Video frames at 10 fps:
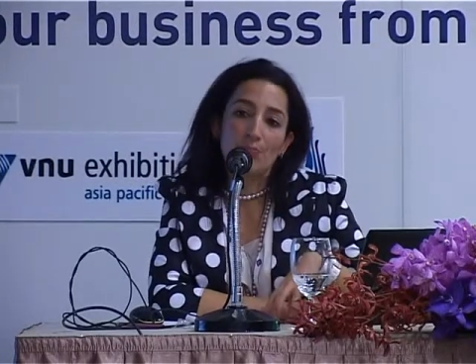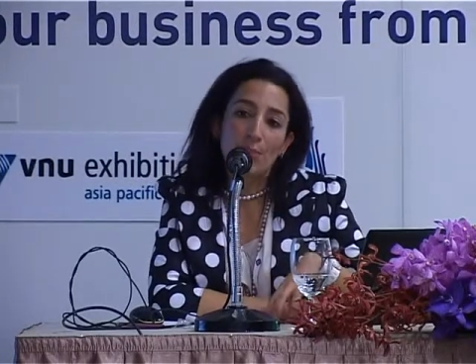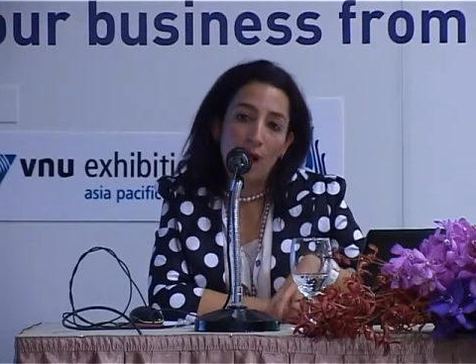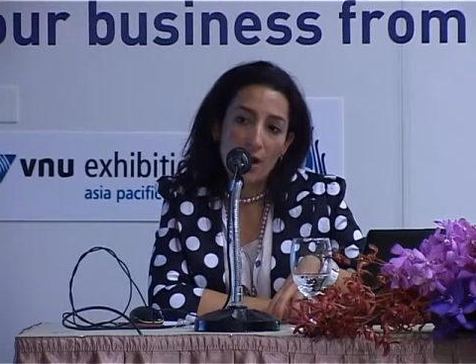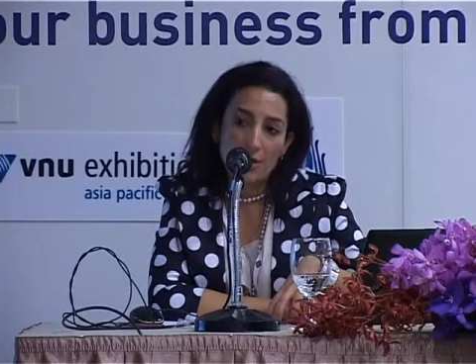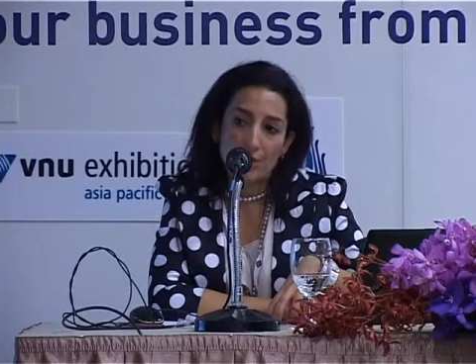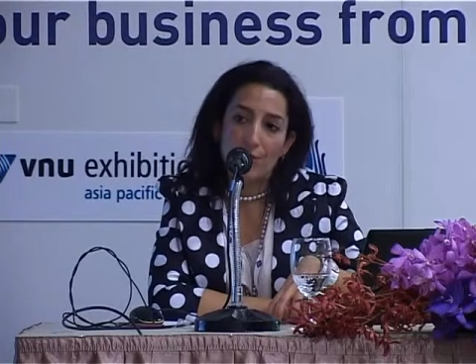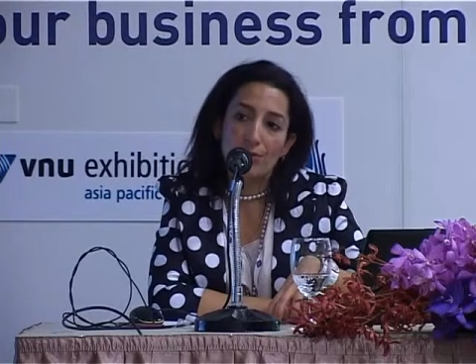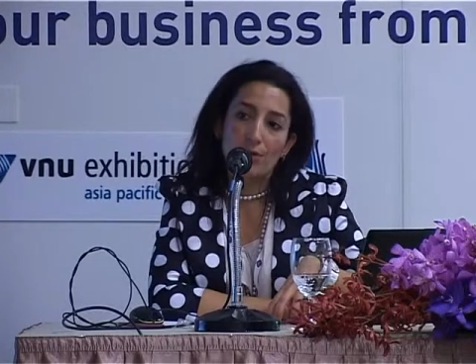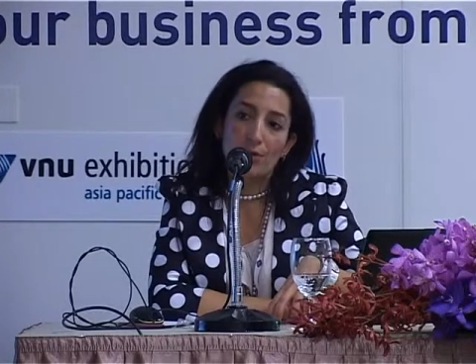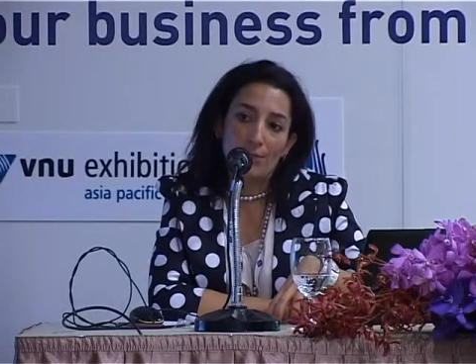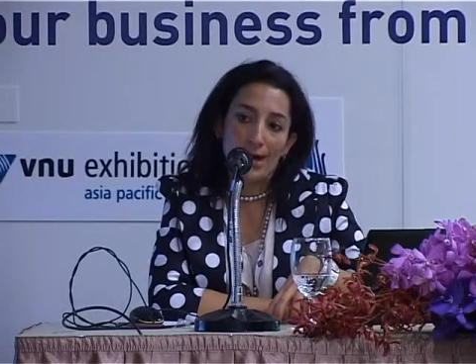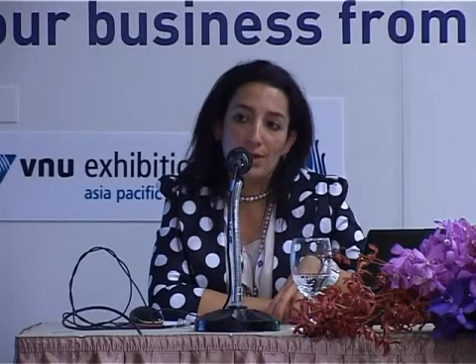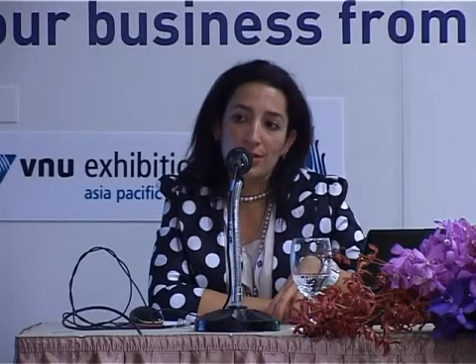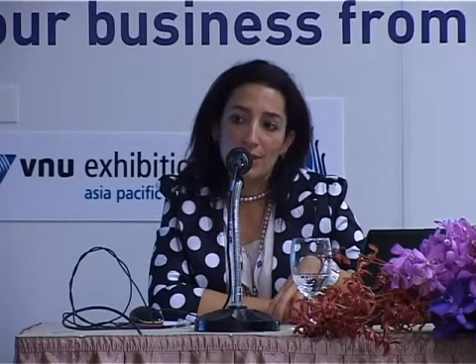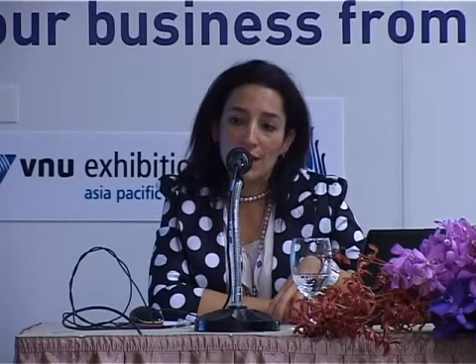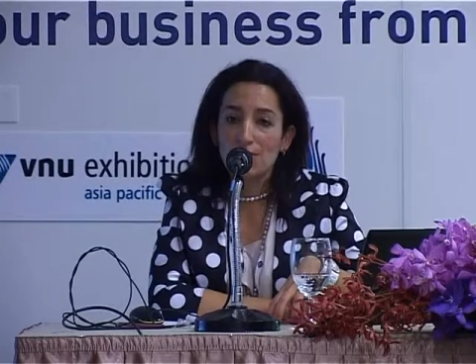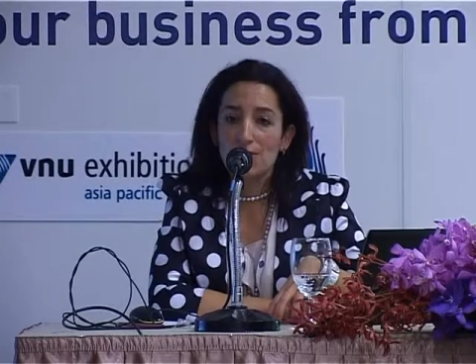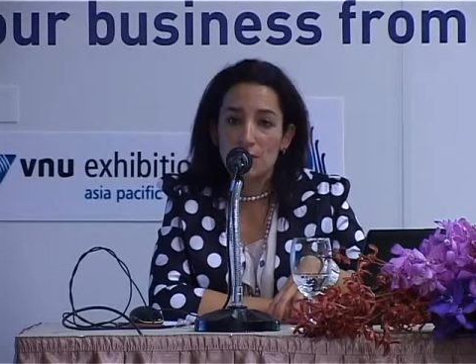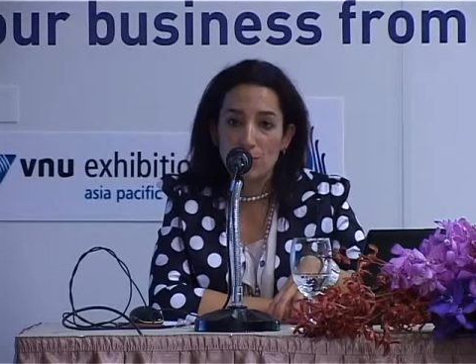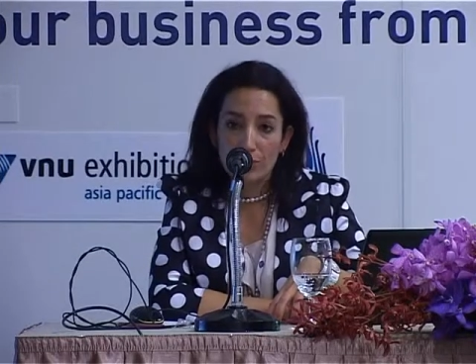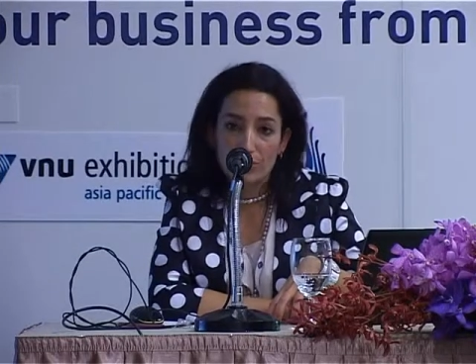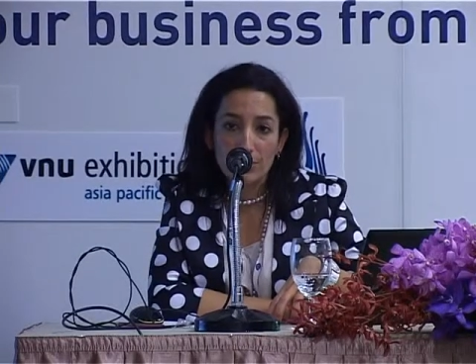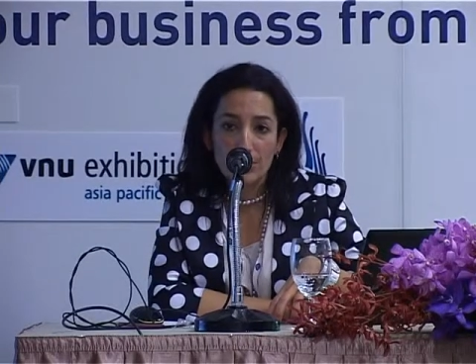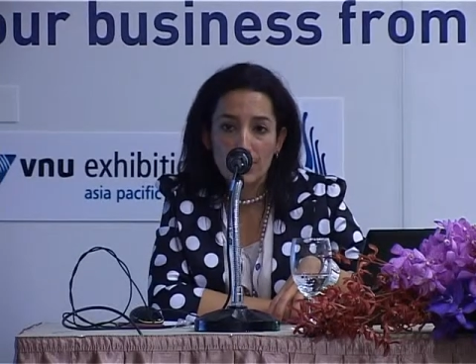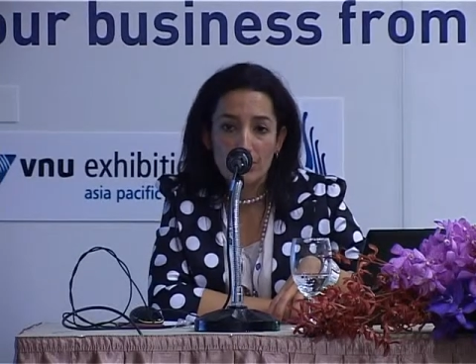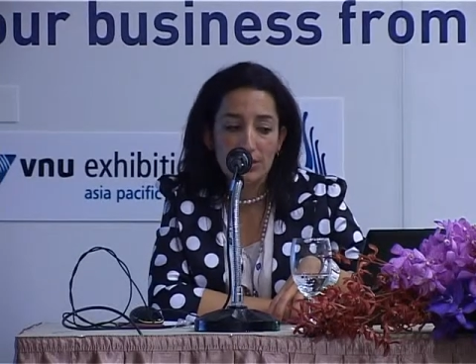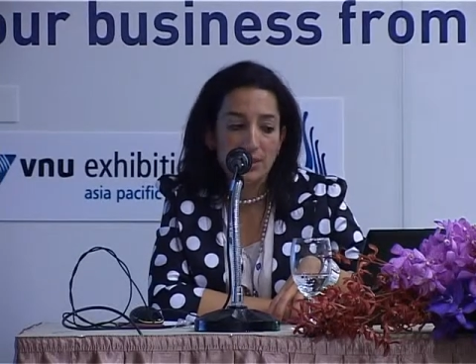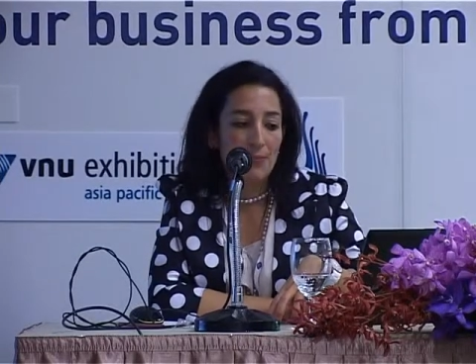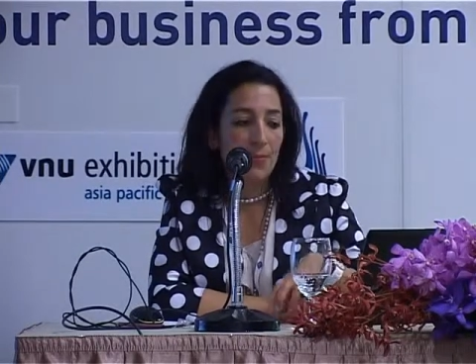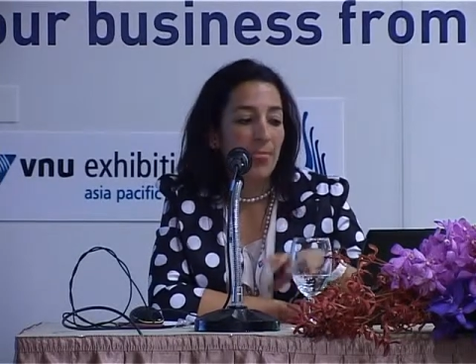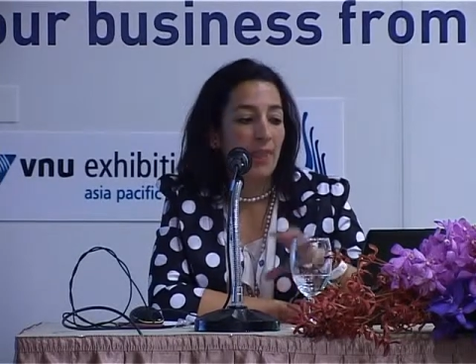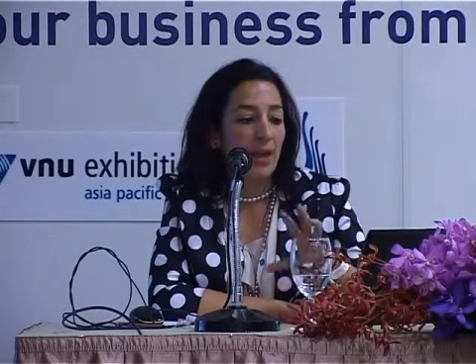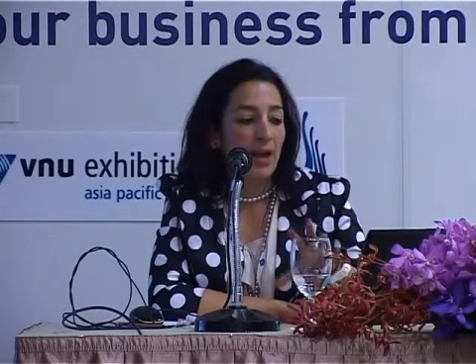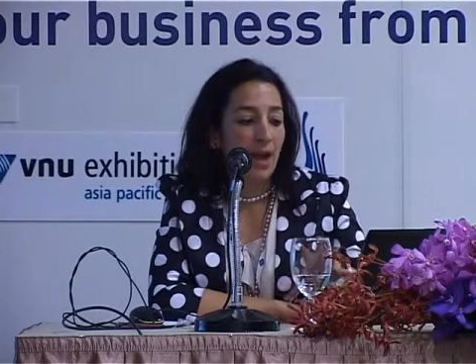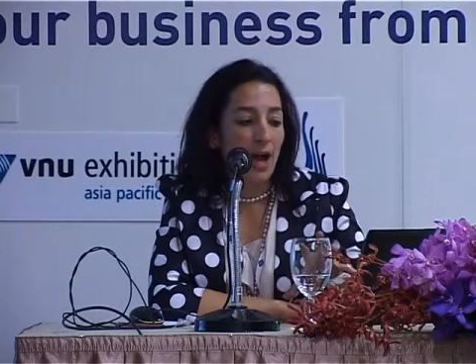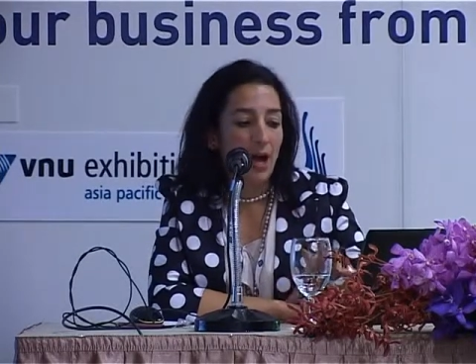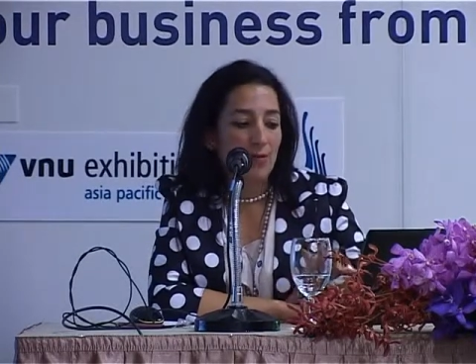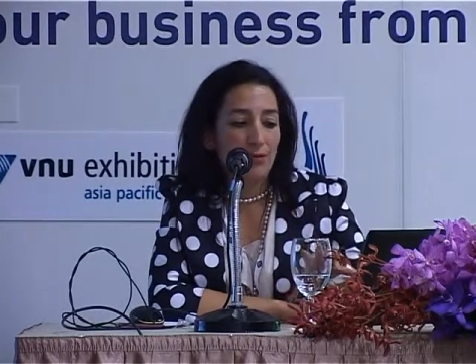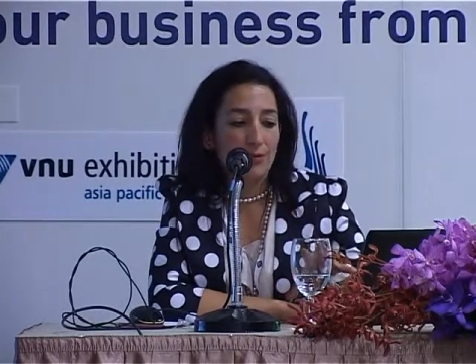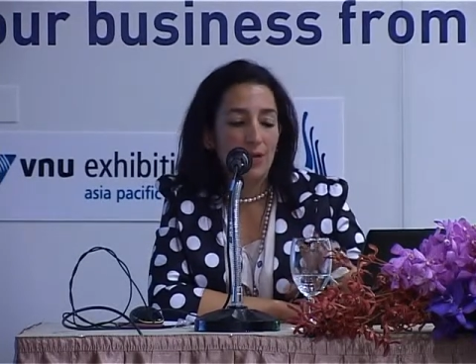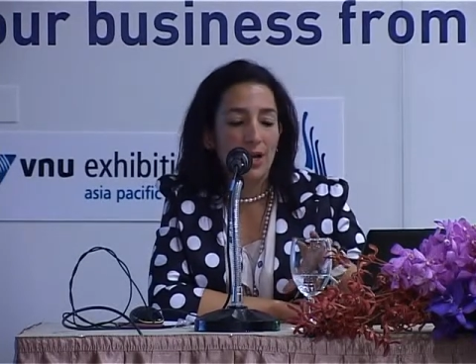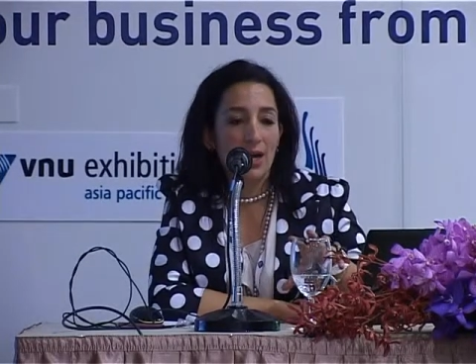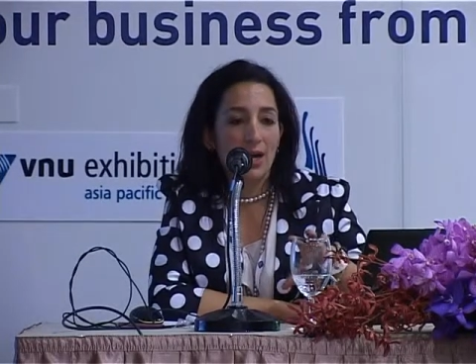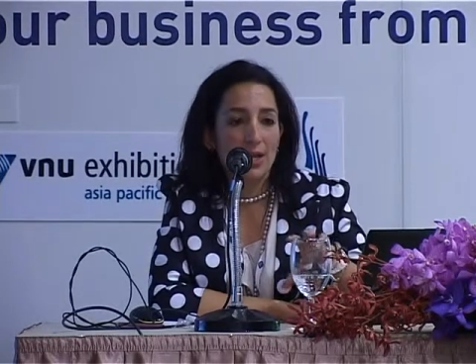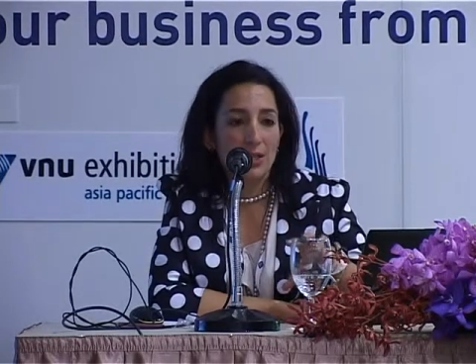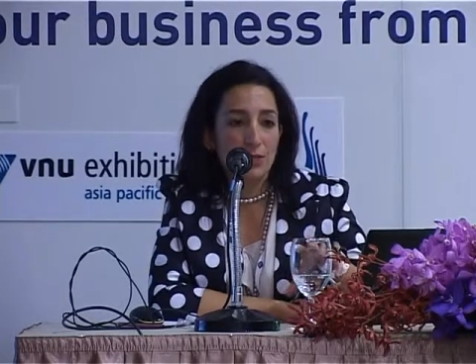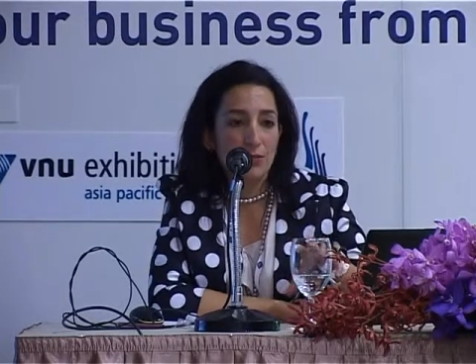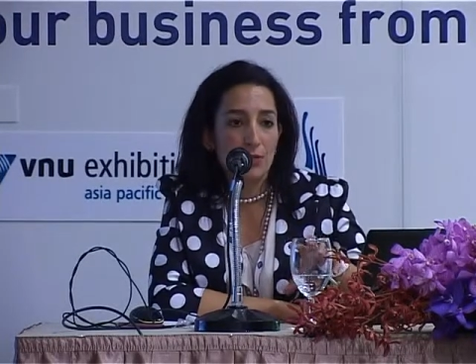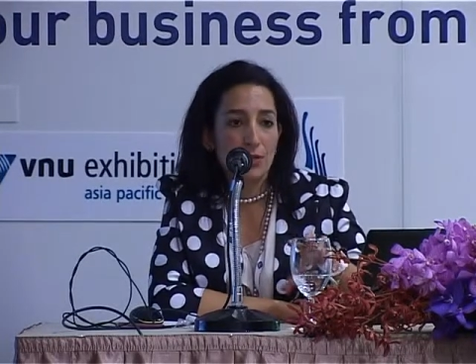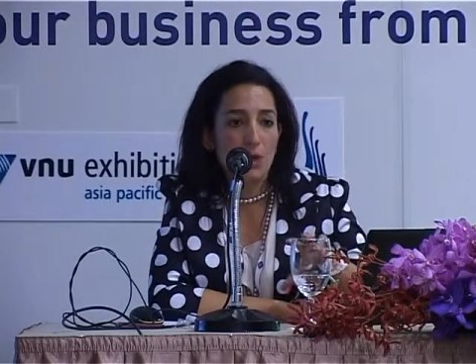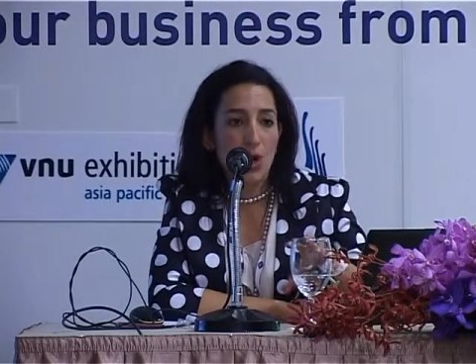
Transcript: part of our biosafety programs have a different